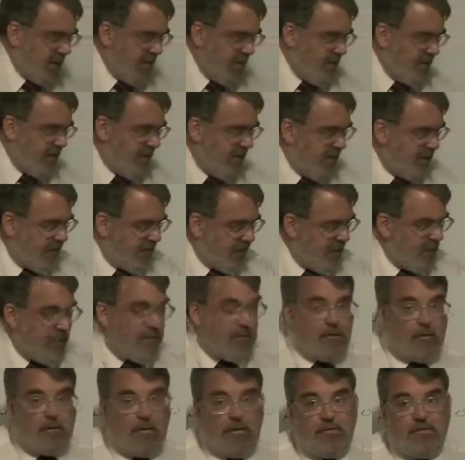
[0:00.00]
the states with
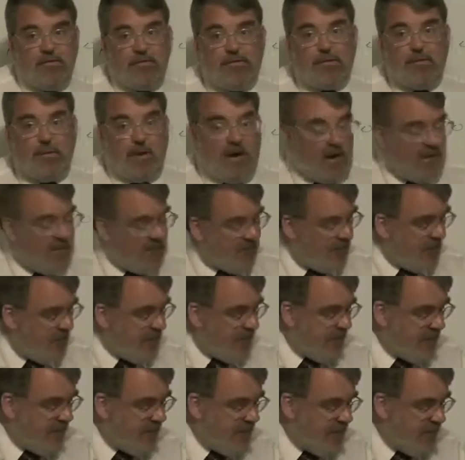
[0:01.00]
the largest
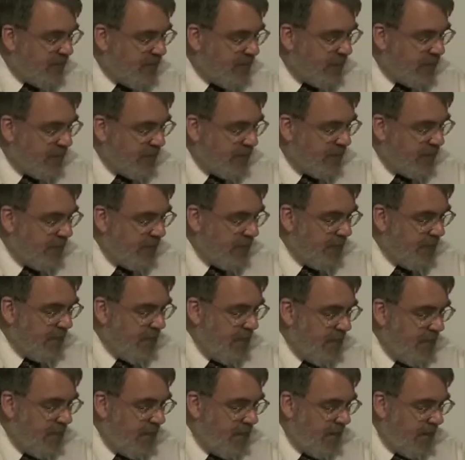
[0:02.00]
positive residuals
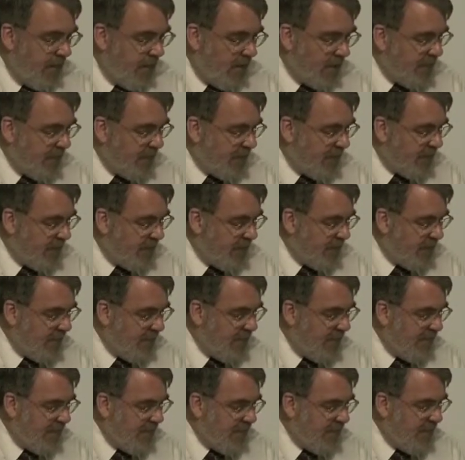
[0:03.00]
are
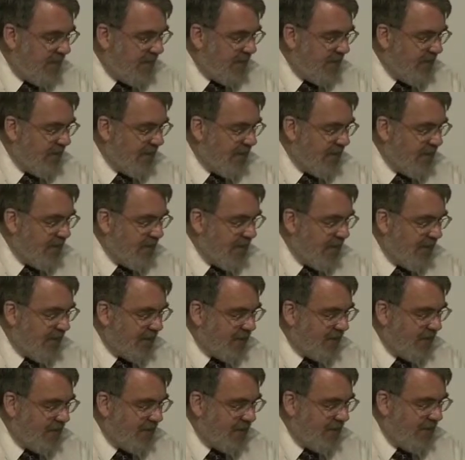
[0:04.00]
Mississippi, Louisiana, New
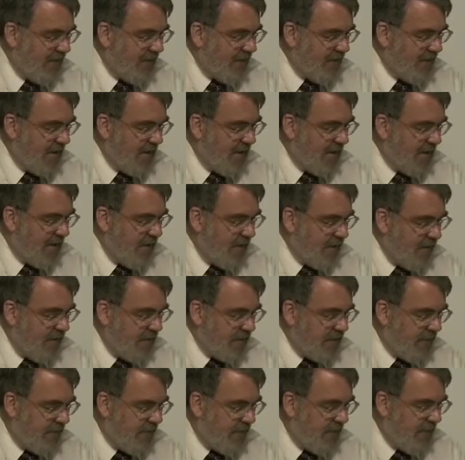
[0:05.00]
Mexico, Montana, and
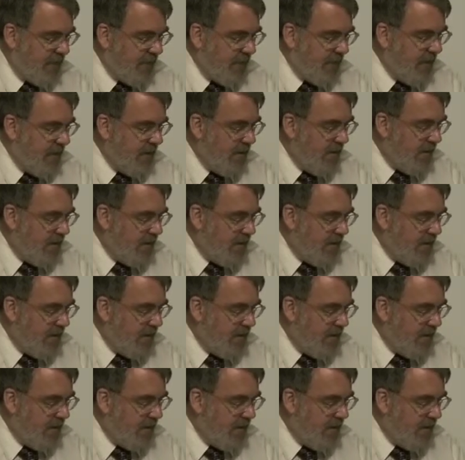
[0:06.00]
Utah.